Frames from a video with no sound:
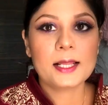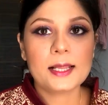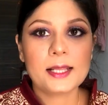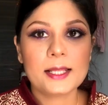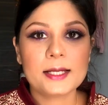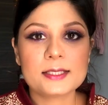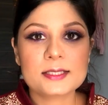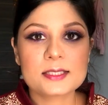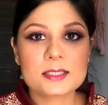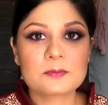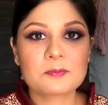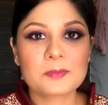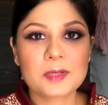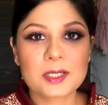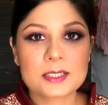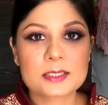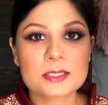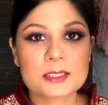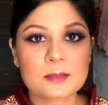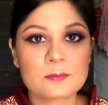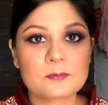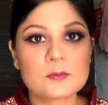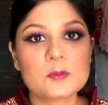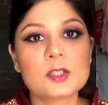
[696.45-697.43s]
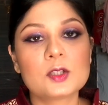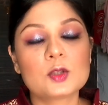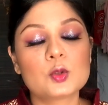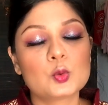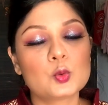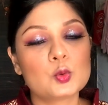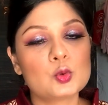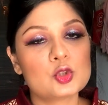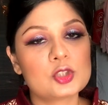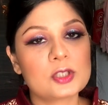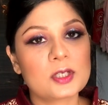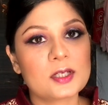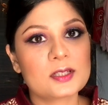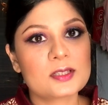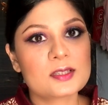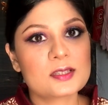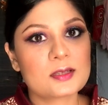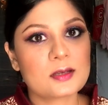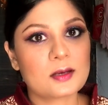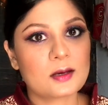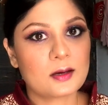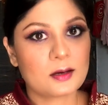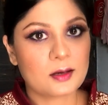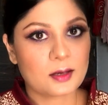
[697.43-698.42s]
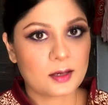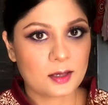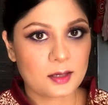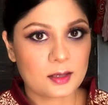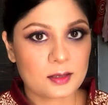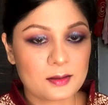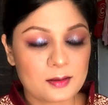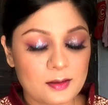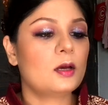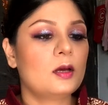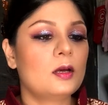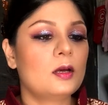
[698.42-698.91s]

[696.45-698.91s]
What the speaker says: Let's mix up the two shades again.